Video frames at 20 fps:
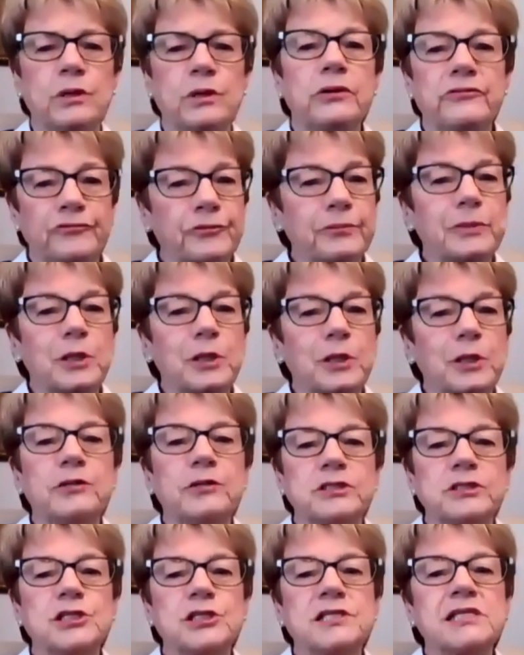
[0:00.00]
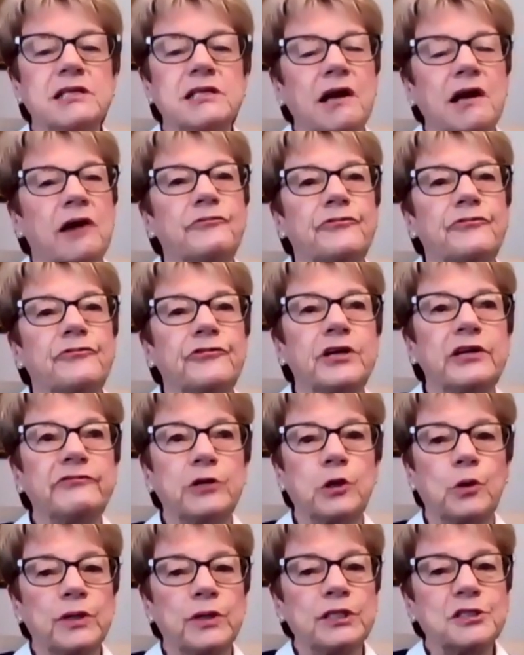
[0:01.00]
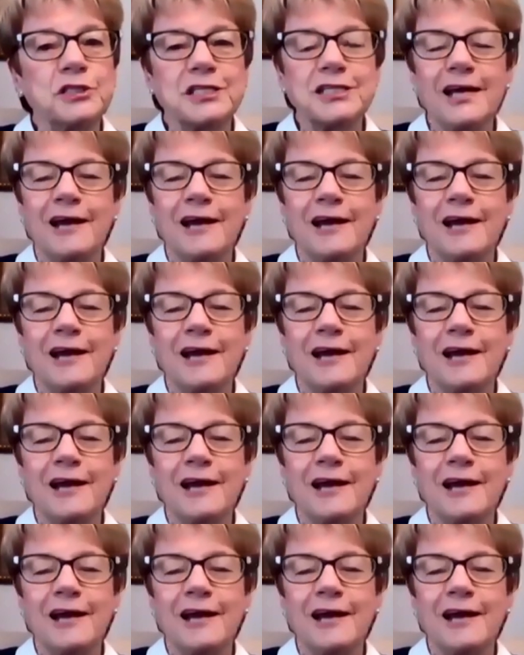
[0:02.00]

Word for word: from a quilt, just the comfort of a quilt,